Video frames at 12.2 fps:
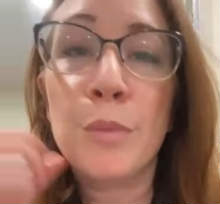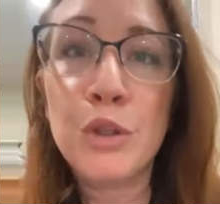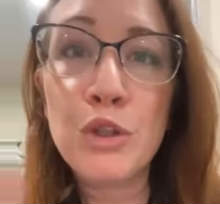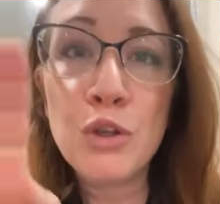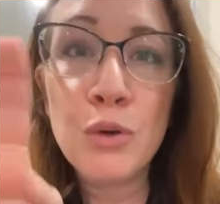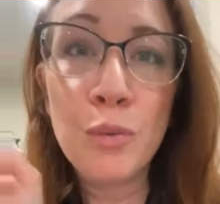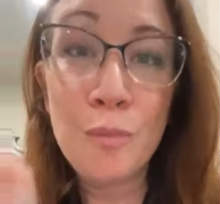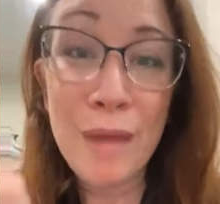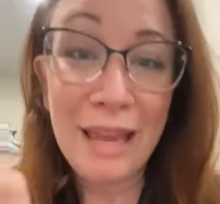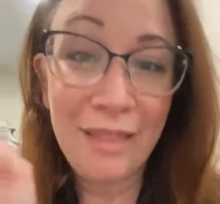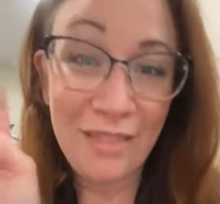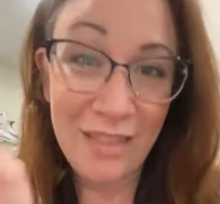But two
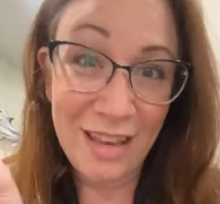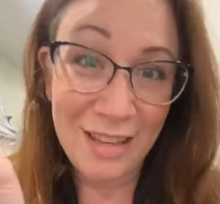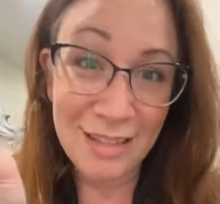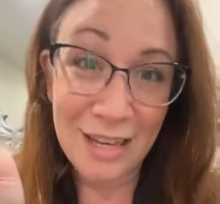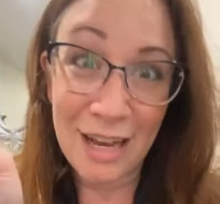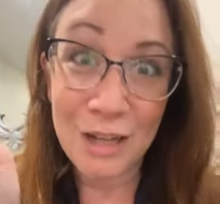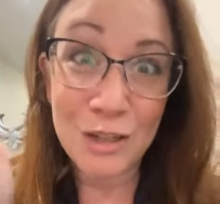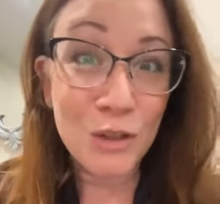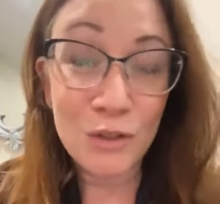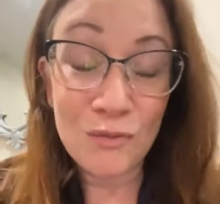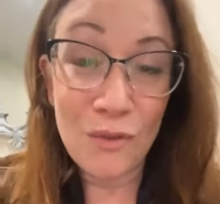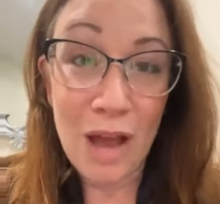main things that I
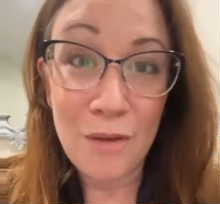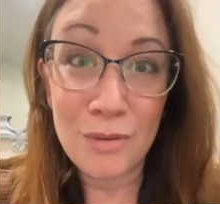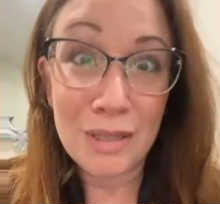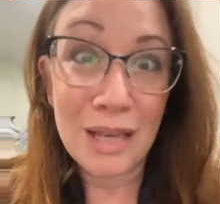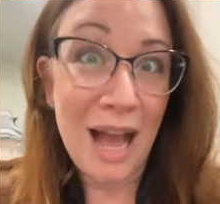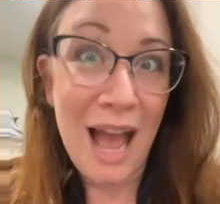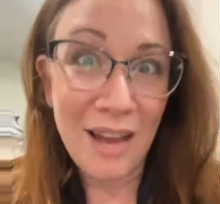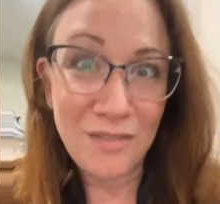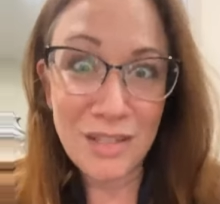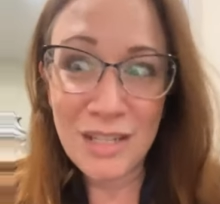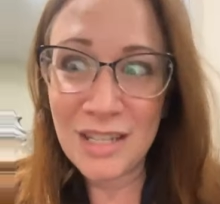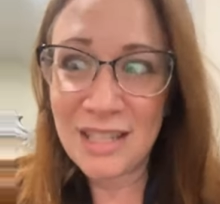just, I was like, I
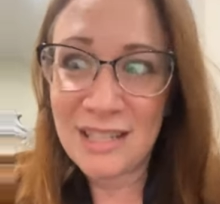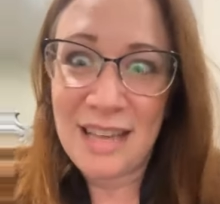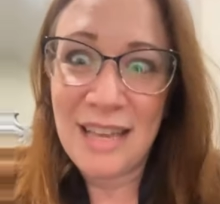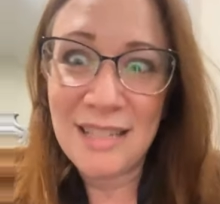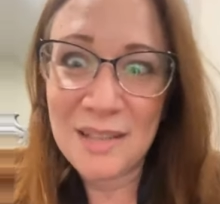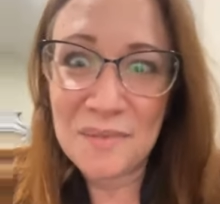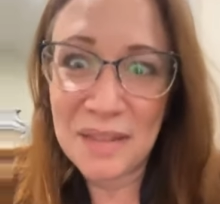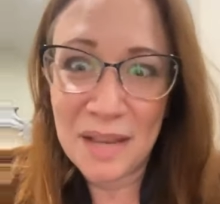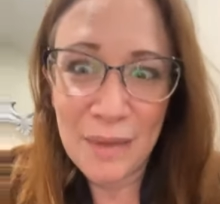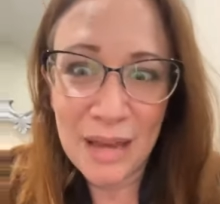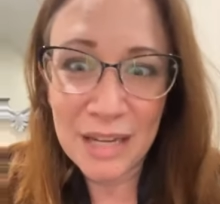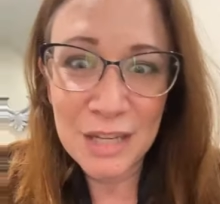have to just say
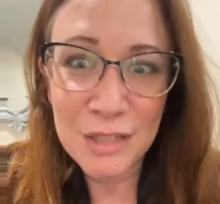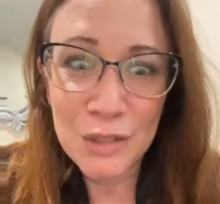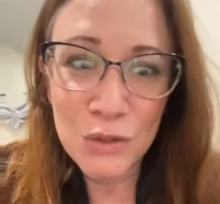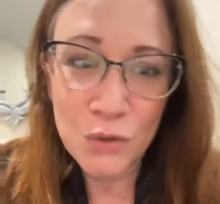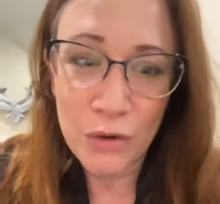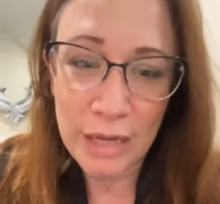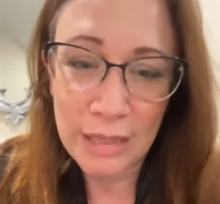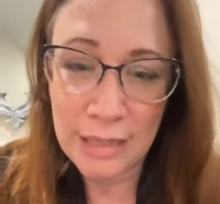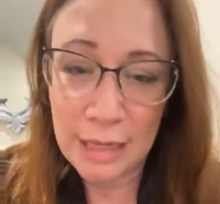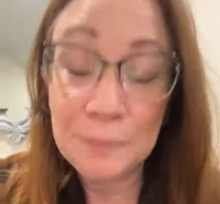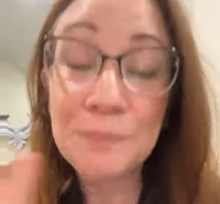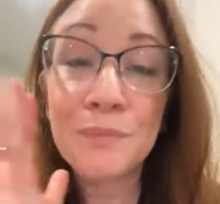something about it because it's
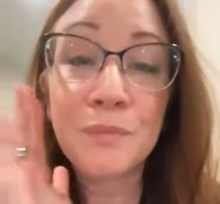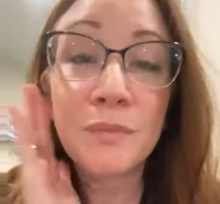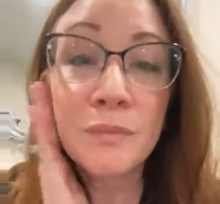crazy.